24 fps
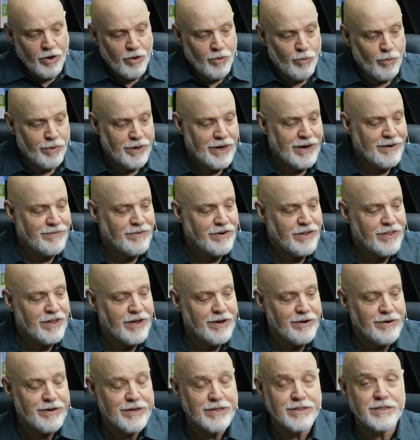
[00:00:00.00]
Whenever
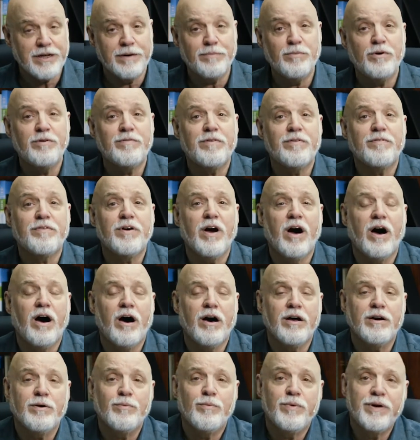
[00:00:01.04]
there is a move of
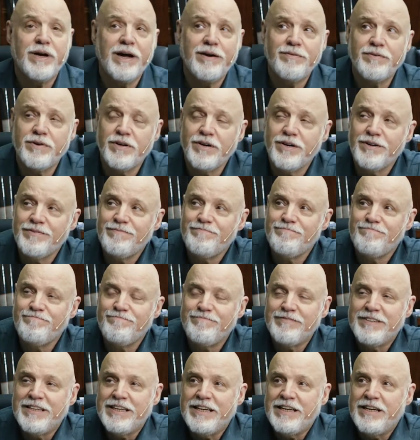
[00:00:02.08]
God and whenever
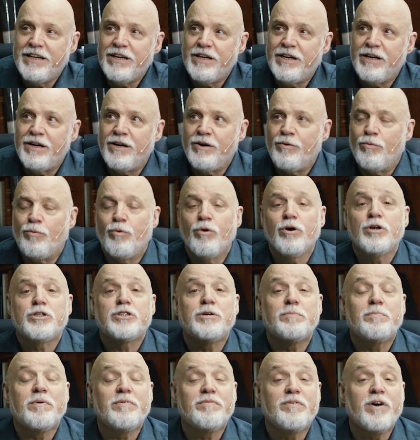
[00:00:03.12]

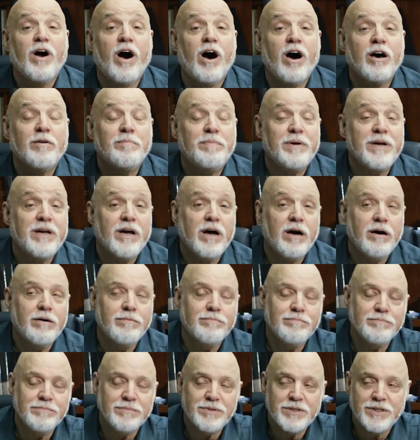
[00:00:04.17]
worship of God
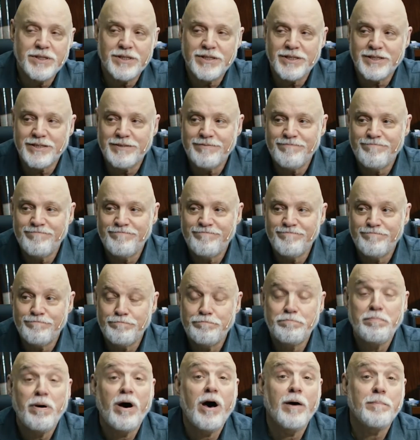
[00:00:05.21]
becomes
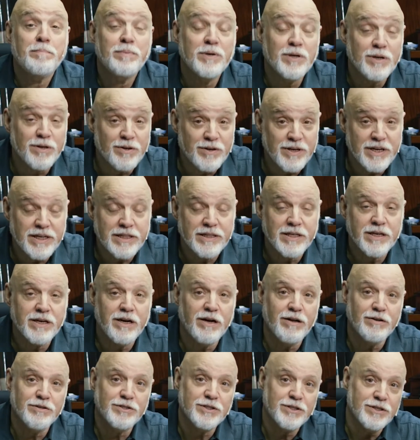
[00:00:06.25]
popular in the
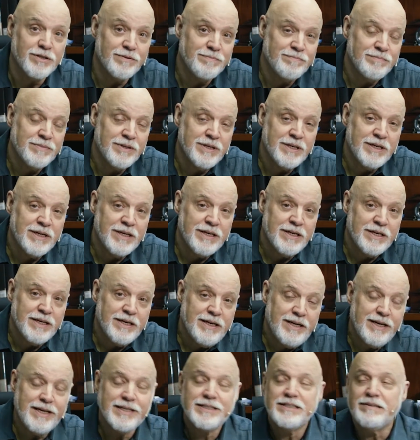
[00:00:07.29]
culture,
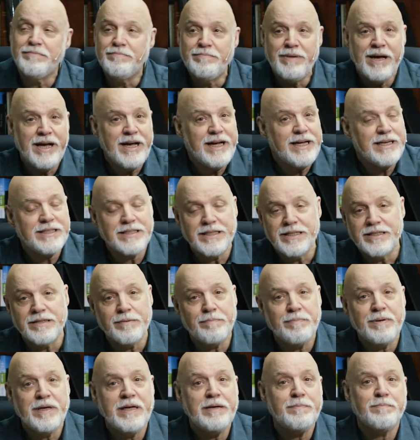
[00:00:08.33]
it's amazing the
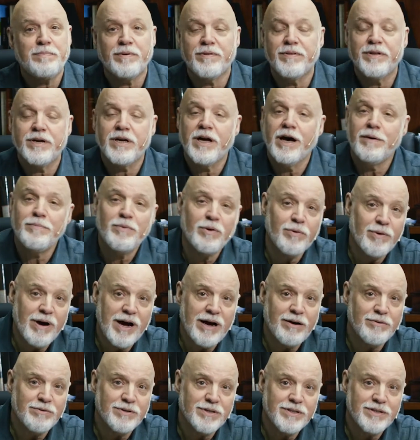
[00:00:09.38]
people that come
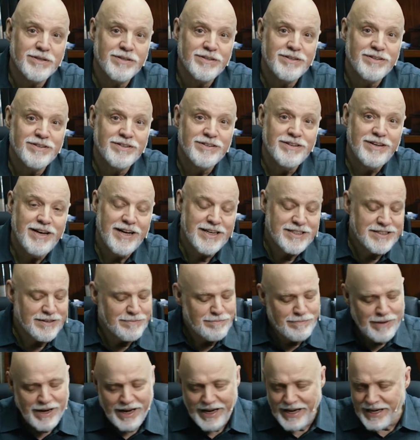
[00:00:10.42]
around. It's
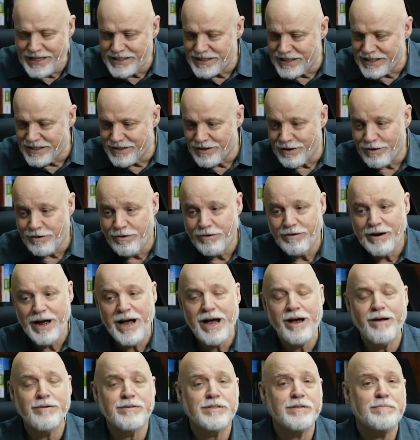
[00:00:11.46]
amazing the
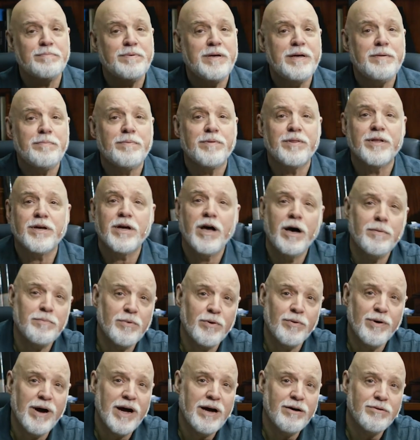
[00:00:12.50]
crowds of people that come
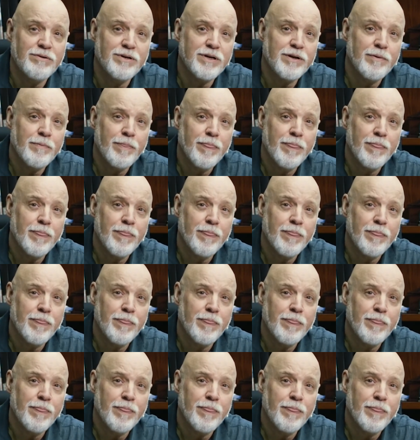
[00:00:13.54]
around.